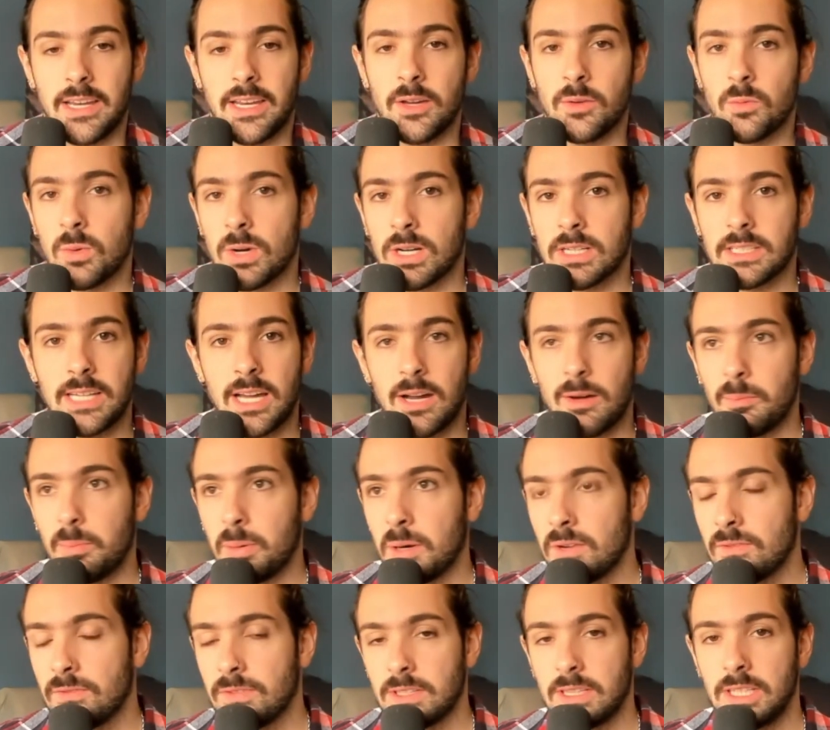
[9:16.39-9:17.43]
It worked out
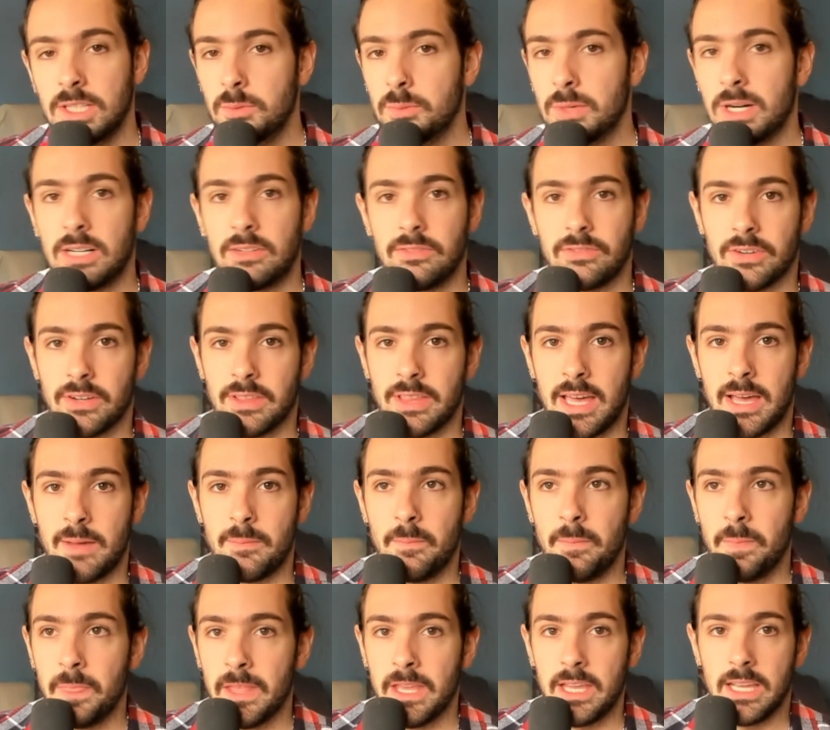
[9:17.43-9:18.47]
perfectly well for
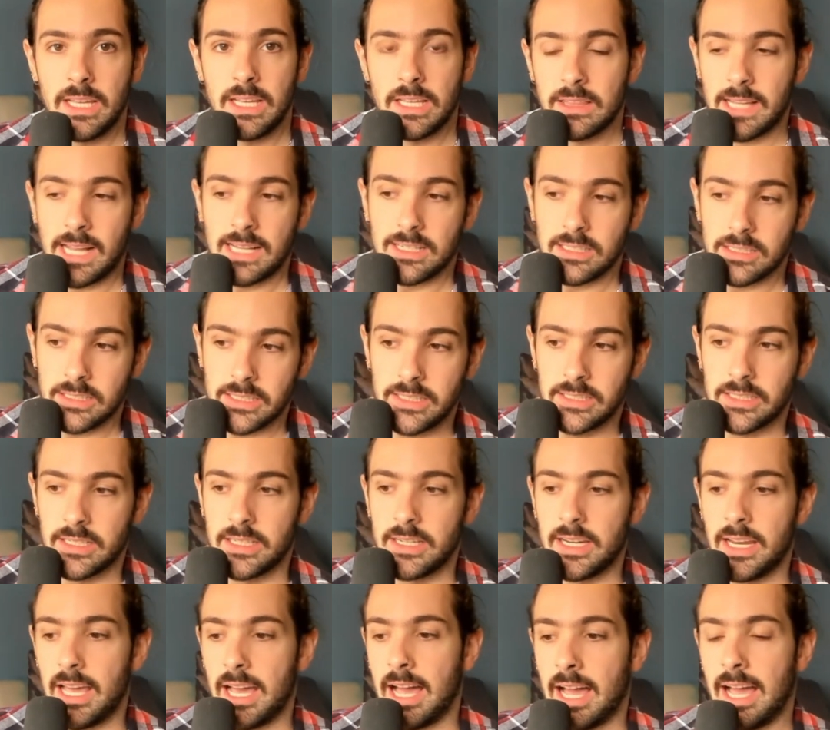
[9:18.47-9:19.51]
them last season,